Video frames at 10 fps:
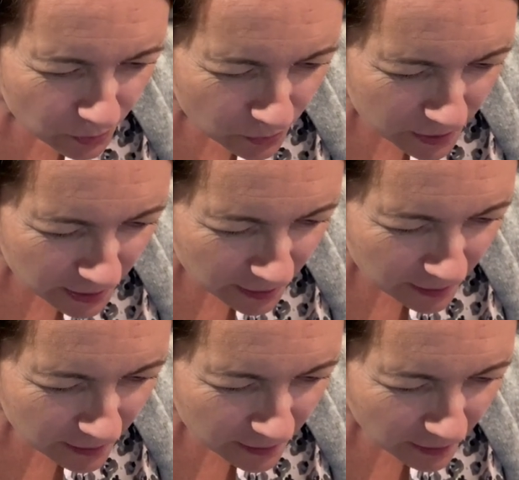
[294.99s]
dear,
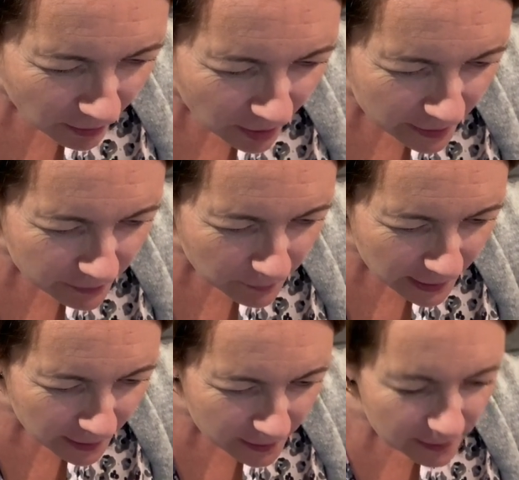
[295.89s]
eyes are
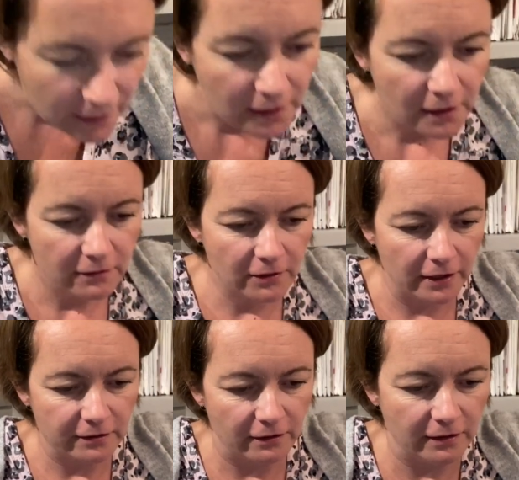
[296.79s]
bad. Right,
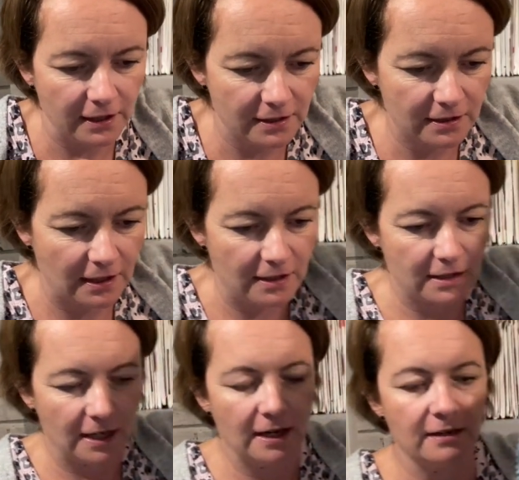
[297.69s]
so this says it
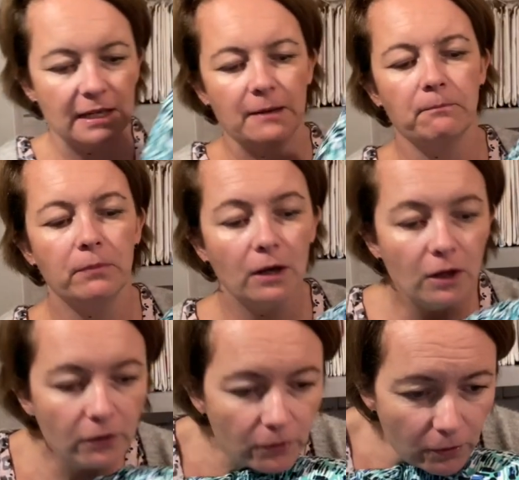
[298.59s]
is a
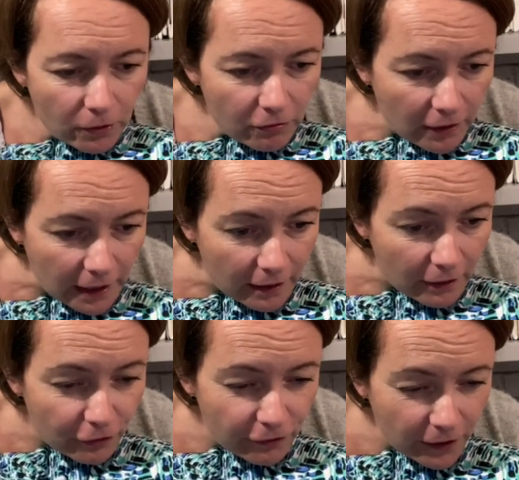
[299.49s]
blue-green
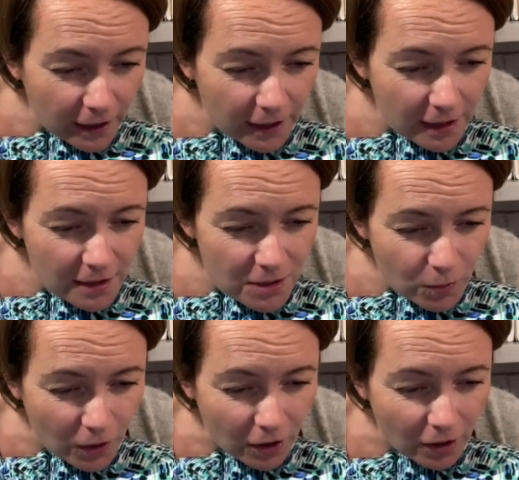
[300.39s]
funky
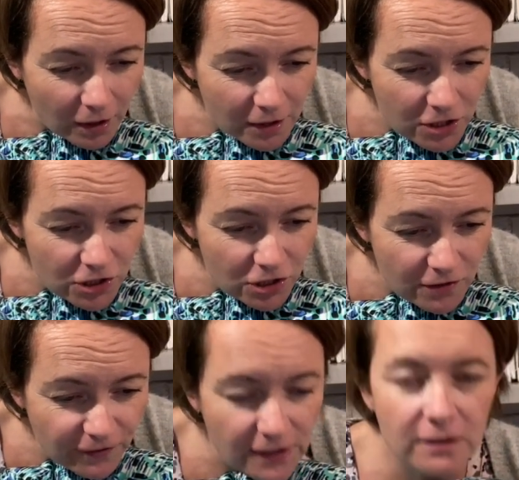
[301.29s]
swirl
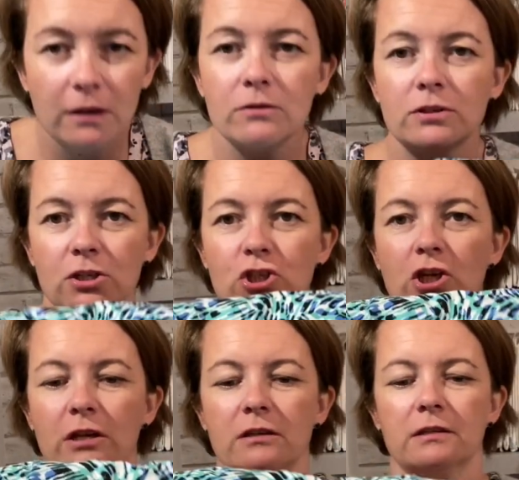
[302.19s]
viscose
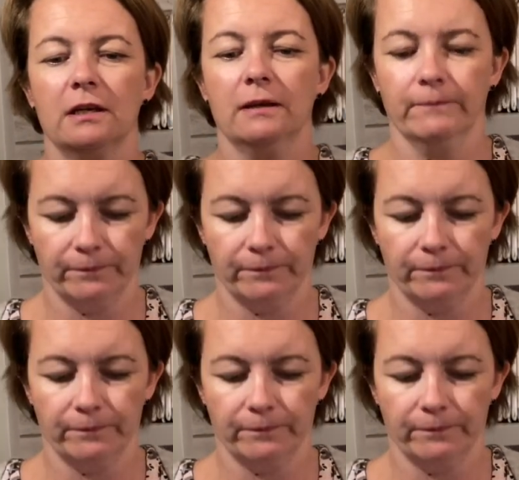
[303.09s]
jersey.